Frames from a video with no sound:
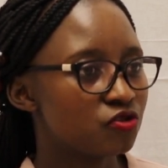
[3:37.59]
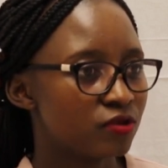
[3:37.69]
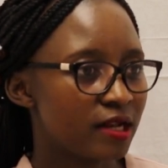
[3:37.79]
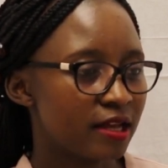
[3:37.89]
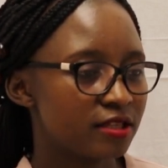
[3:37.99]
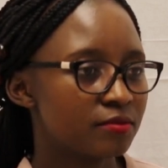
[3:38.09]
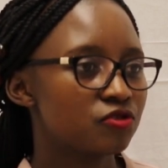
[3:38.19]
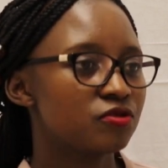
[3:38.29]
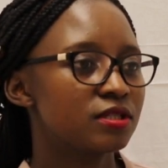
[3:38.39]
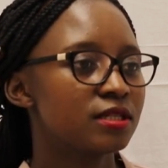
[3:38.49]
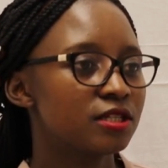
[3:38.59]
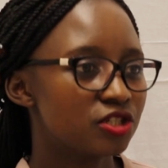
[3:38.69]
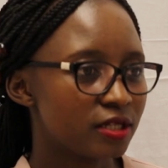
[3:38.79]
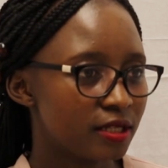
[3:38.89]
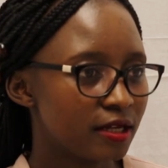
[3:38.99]
you would like them to
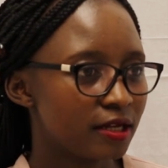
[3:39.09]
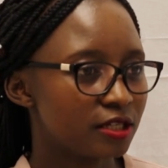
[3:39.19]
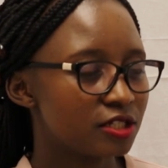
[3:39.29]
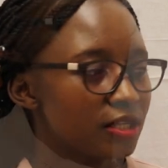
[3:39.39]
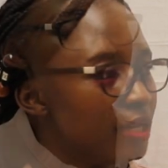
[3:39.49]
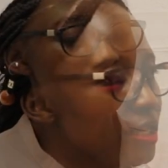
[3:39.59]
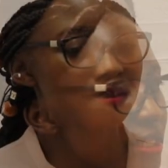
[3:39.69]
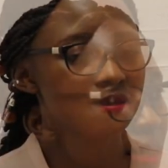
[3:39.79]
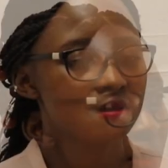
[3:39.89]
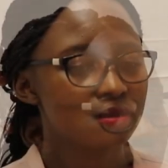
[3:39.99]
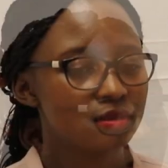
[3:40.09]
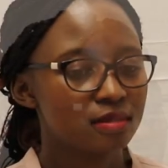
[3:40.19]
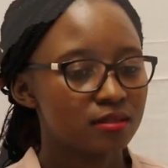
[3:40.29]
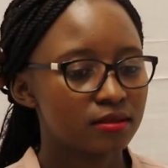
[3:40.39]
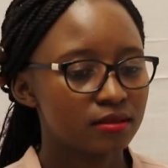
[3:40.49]
teach in English, someone would
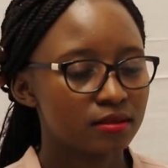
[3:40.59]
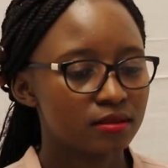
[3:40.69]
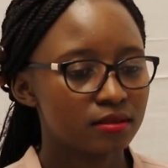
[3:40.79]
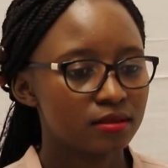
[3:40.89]
say,